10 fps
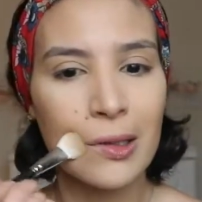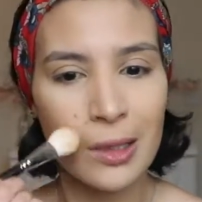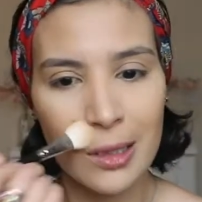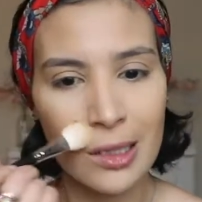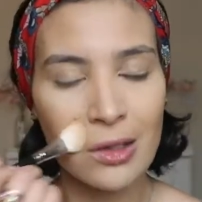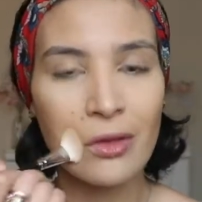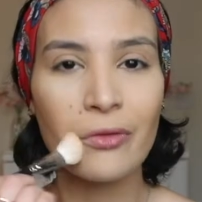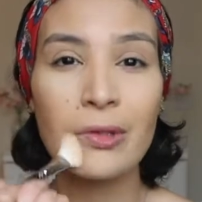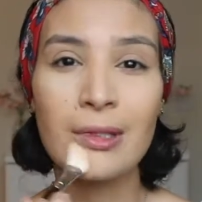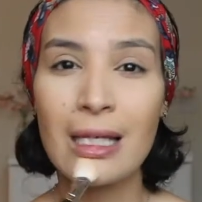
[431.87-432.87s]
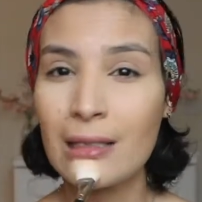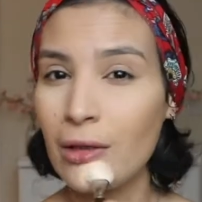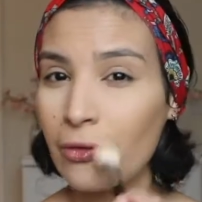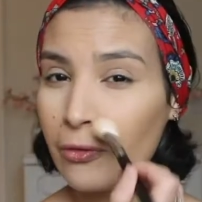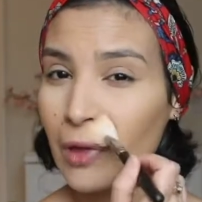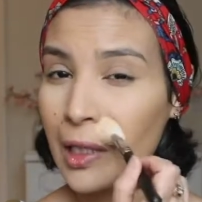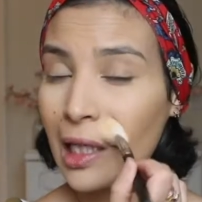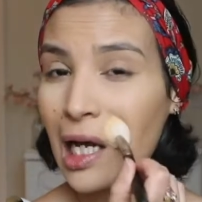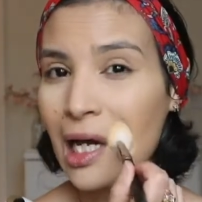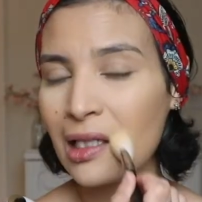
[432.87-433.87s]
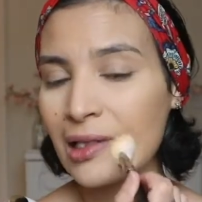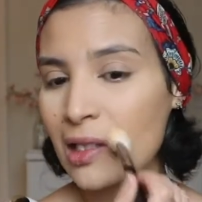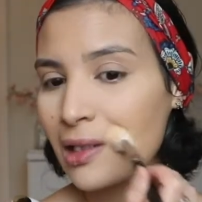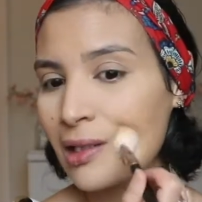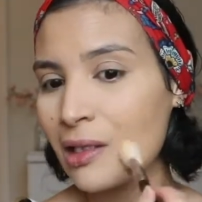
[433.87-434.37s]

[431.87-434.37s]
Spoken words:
It doesn't emphasize your fine lines